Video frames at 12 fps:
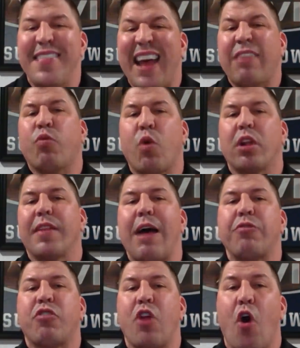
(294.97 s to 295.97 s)
That's what
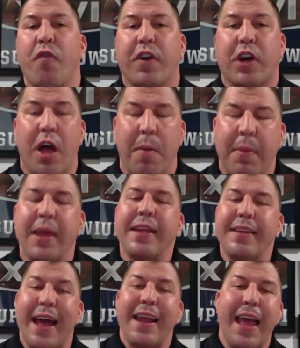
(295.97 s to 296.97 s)
allows you to overcome
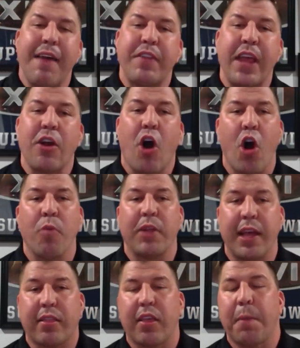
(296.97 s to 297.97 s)
not having that
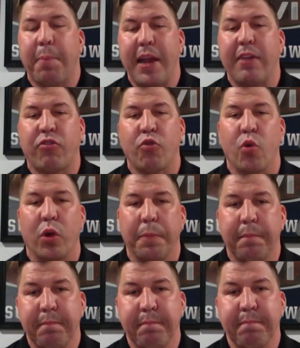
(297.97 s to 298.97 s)
arm length like Penei Sewell.